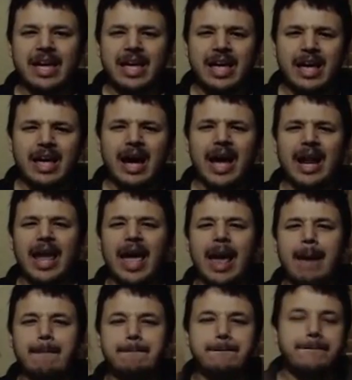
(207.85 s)
he got
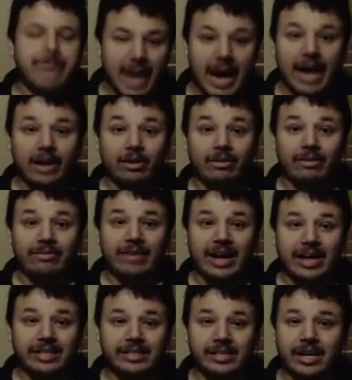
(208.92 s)
a battle
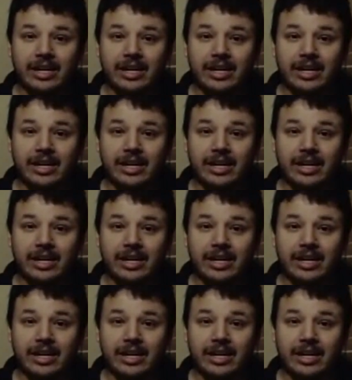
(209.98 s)
vest.